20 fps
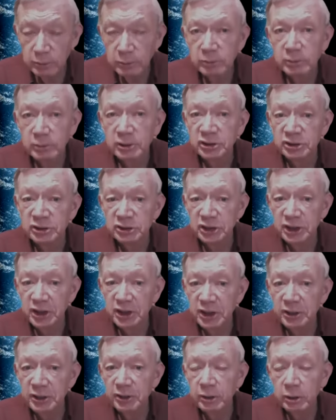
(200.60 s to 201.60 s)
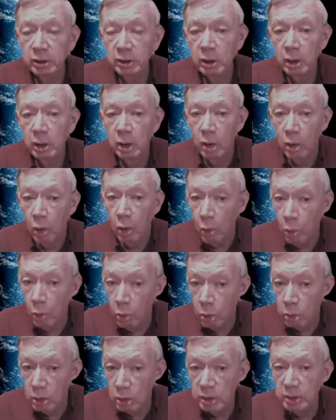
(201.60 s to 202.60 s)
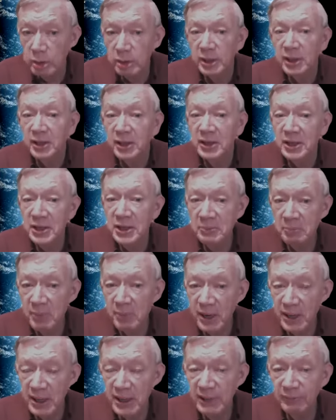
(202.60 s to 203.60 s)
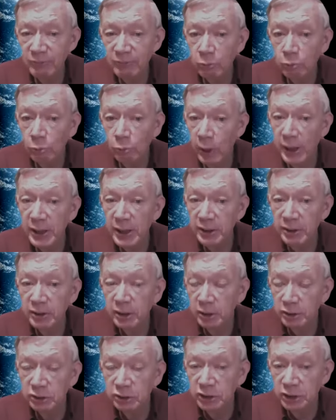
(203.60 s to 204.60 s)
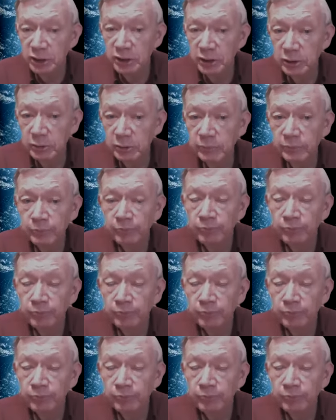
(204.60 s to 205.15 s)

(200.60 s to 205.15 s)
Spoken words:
concede, or he might even wait until